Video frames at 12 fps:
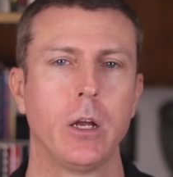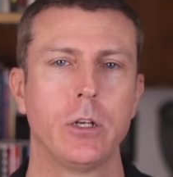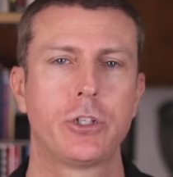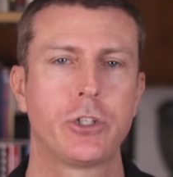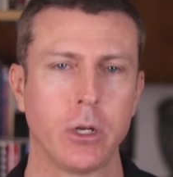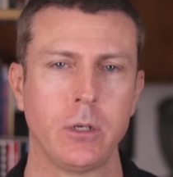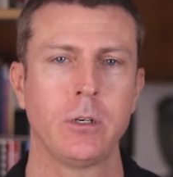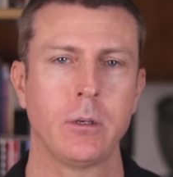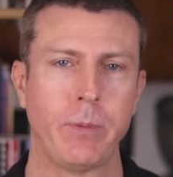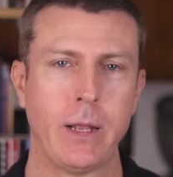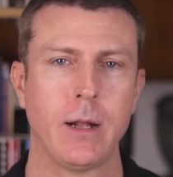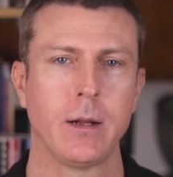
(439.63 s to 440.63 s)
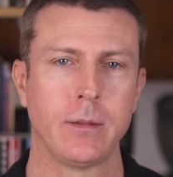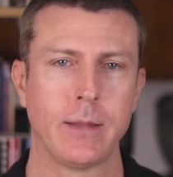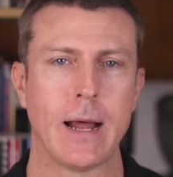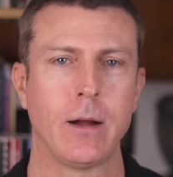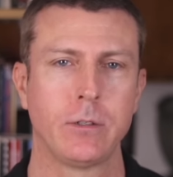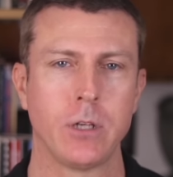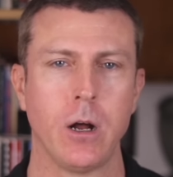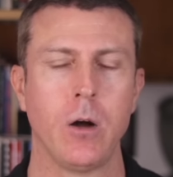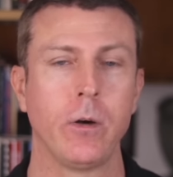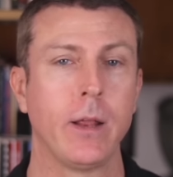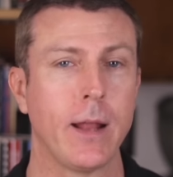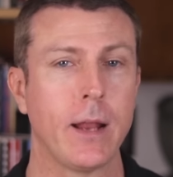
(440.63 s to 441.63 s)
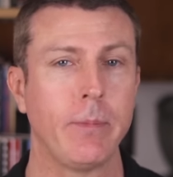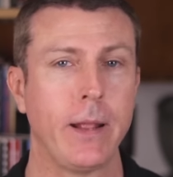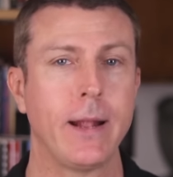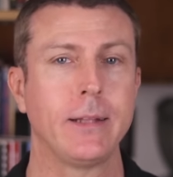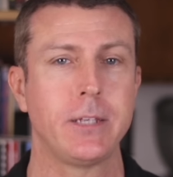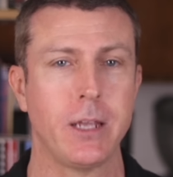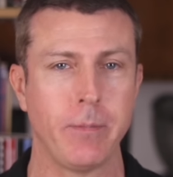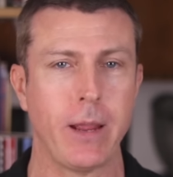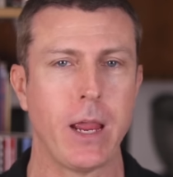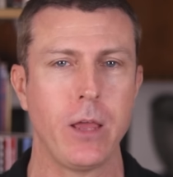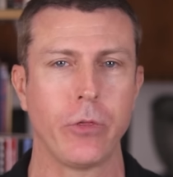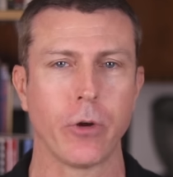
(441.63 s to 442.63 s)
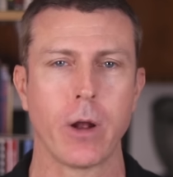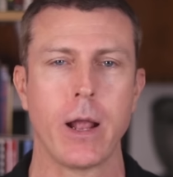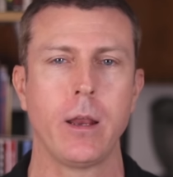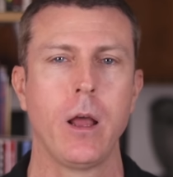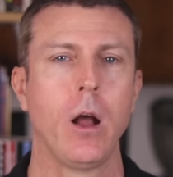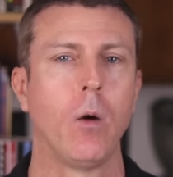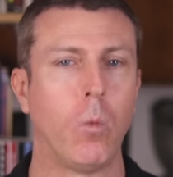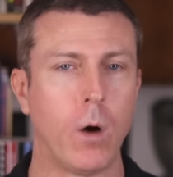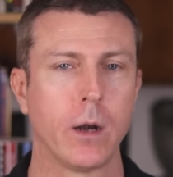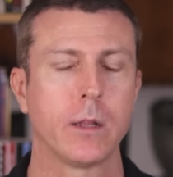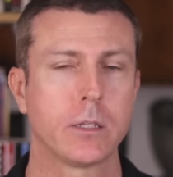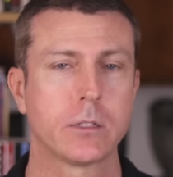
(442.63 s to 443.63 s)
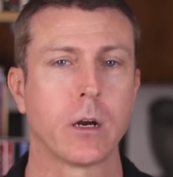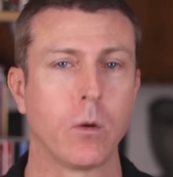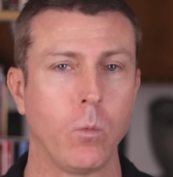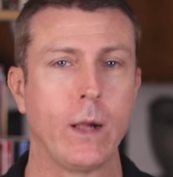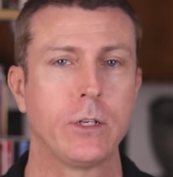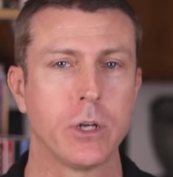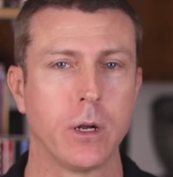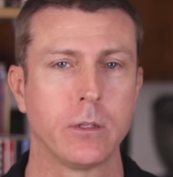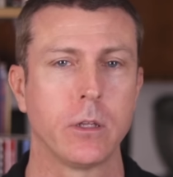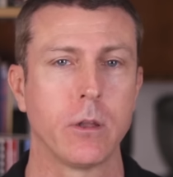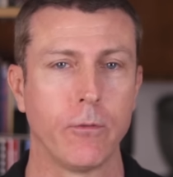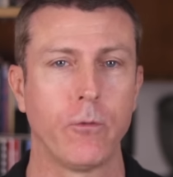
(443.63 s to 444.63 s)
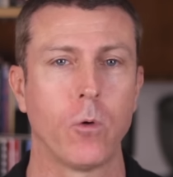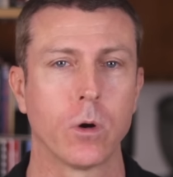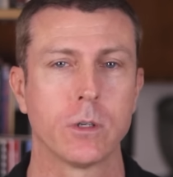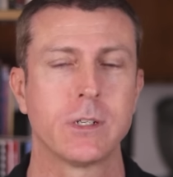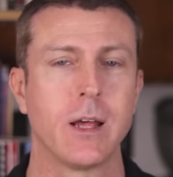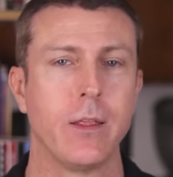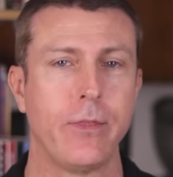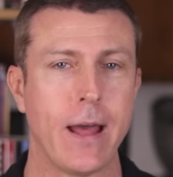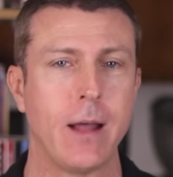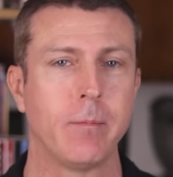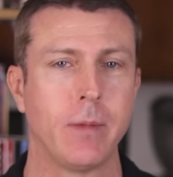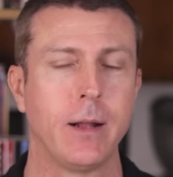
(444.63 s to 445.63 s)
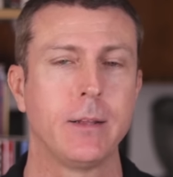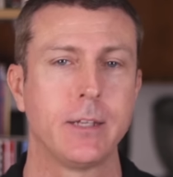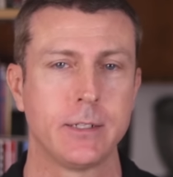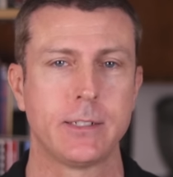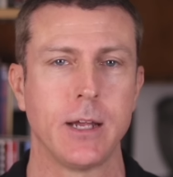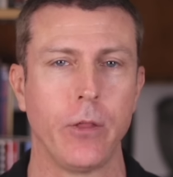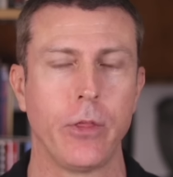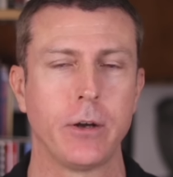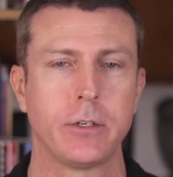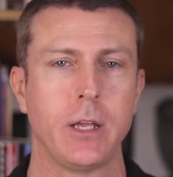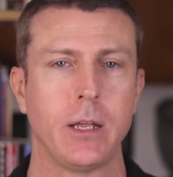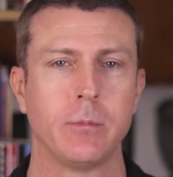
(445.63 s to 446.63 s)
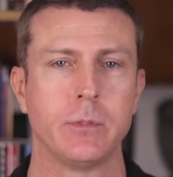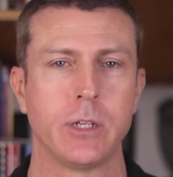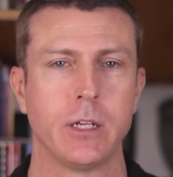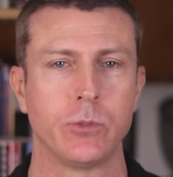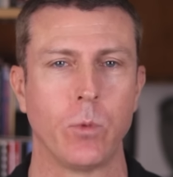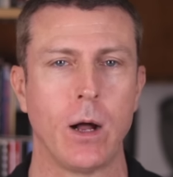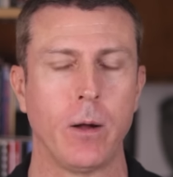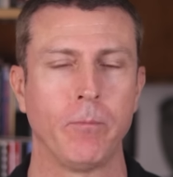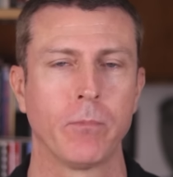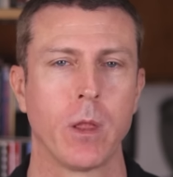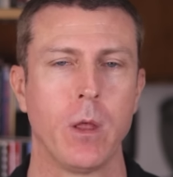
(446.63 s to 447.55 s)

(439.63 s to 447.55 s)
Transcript: shouldn't be allowed to own an N B A team either, and wanted to start a witch hunt to force them to sell their teams as well.